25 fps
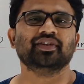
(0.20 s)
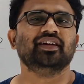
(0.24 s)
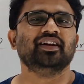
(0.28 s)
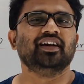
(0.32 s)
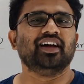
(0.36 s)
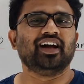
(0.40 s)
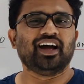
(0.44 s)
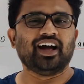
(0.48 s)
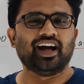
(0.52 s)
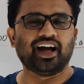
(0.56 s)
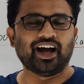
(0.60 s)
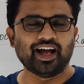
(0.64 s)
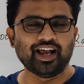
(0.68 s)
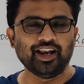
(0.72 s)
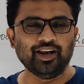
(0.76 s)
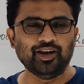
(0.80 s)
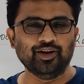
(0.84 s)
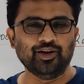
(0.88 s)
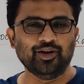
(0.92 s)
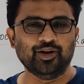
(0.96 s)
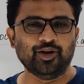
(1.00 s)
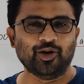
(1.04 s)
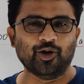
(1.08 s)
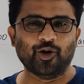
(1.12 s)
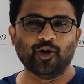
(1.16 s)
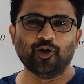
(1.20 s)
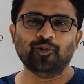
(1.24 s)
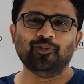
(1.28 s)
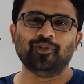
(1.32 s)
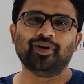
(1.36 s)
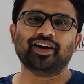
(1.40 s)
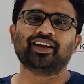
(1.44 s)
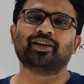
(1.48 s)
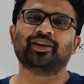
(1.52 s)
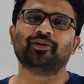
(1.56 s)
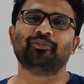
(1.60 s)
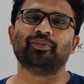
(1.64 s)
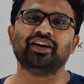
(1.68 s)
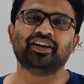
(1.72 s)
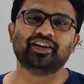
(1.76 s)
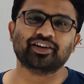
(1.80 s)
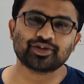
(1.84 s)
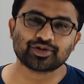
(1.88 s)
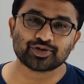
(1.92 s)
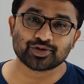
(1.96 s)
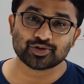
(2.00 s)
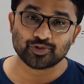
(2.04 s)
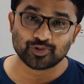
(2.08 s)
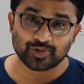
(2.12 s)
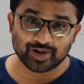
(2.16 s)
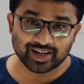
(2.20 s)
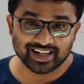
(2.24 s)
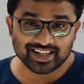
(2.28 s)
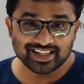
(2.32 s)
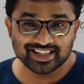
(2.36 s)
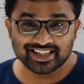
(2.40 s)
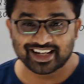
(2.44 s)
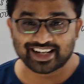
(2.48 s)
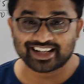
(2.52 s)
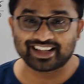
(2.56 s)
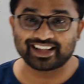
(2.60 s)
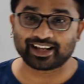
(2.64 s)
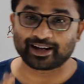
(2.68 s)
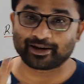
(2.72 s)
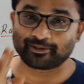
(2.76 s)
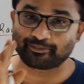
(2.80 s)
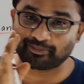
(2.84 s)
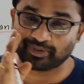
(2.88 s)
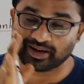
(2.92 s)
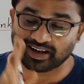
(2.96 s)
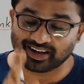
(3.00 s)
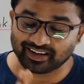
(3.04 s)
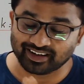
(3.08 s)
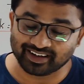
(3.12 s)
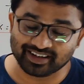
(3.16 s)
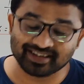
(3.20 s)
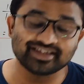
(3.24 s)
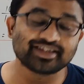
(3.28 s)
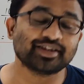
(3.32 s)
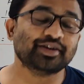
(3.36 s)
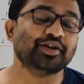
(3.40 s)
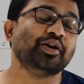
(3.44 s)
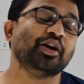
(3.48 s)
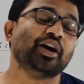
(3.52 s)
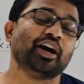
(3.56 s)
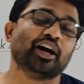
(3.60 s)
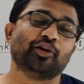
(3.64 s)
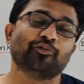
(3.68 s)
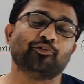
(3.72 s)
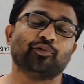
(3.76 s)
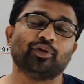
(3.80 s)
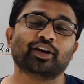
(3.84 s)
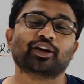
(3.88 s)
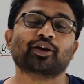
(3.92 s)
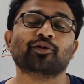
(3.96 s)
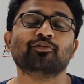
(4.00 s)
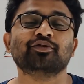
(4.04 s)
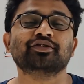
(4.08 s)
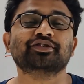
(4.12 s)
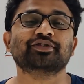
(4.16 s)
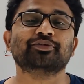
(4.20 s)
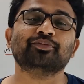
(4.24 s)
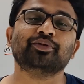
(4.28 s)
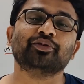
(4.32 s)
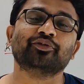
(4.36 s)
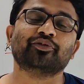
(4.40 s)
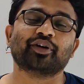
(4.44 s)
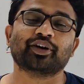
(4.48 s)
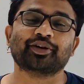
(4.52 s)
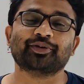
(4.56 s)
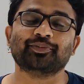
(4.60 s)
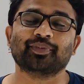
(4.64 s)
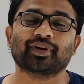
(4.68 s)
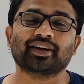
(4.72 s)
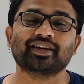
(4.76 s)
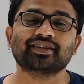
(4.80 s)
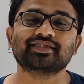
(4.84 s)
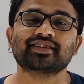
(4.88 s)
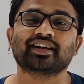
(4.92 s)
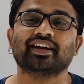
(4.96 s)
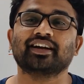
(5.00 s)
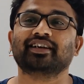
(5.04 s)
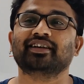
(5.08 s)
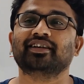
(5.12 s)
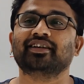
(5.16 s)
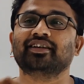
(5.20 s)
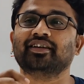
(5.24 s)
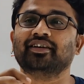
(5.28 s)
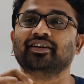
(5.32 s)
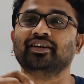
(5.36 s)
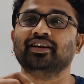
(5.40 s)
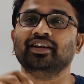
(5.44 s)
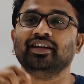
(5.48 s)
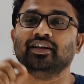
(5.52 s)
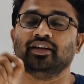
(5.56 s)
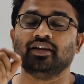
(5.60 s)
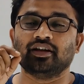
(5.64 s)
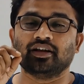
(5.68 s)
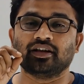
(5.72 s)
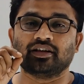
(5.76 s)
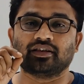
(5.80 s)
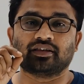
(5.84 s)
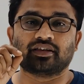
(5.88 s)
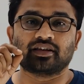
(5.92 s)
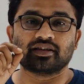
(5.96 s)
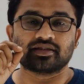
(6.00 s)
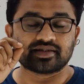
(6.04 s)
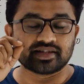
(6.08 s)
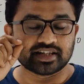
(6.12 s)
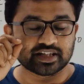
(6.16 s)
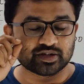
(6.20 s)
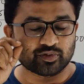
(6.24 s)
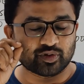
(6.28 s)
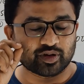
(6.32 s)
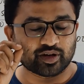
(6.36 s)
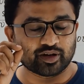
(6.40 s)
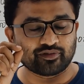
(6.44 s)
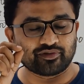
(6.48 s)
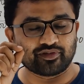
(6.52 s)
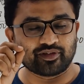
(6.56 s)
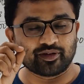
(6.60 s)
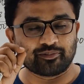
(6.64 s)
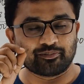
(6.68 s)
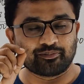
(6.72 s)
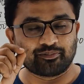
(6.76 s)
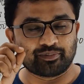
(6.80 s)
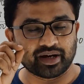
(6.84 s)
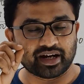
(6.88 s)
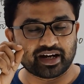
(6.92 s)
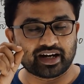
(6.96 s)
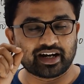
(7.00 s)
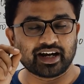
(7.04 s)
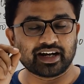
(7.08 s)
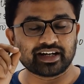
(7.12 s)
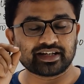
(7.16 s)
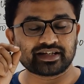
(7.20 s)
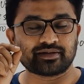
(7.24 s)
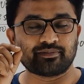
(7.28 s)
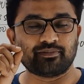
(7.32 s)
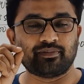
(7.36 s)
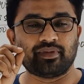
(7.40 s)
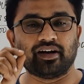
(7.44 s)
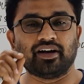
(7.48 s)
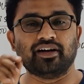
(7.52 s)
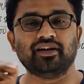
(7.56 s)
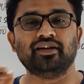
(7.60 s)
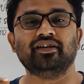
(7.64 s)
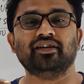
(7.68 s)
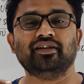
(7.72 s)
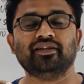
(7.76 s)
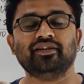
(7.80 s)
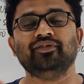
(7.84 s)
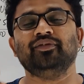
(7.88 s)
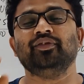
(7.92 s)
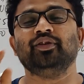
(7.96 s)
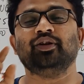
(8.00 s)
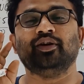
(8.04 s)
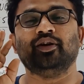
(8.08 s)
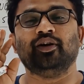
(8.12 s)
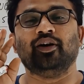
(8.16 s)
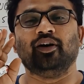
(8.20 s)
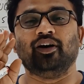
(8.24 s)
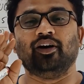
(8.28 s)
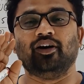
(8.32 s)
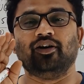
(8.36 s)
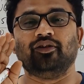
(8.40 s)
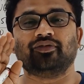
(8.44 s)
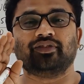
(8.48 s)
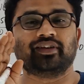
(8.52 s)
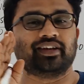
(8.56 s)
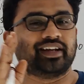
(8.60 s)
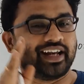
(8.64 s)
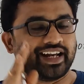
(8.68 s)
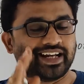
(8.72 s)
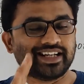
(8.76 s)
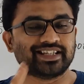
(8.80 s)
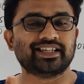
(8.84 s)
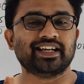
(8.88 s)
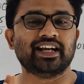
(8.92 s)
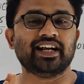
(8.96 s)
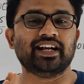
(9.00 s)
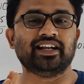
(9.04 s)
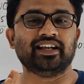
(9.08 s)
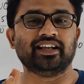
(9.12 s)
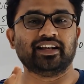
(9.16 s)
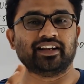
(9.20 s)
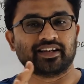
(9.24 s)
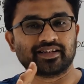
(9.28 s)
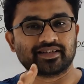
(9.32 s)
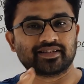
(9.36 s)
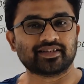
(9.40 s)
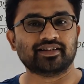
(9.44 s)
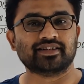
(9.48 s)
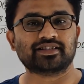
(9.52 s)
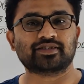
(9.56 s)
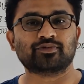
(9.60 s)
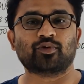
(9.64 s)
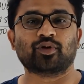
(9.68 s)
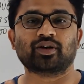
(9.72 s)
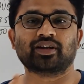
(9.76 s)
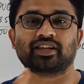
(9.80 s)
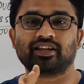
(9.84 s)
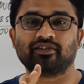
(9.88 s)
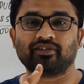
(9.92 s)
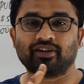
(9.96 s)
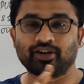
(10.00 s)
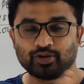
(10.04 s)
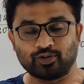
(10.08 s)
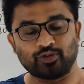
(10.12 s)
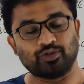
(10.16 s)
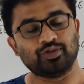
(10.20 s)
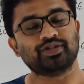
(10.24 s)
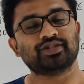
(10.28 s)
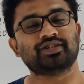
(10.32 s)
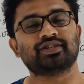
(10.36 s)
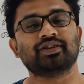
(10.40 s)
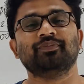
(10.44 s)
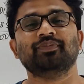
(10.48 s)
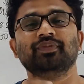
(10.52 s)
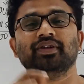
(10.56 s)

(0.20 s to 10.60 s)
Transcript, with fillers: Hello my repeater students and their parents, and welcome to Simplified Minds. And this is one of the biggest blunder of KCET results what they've announced.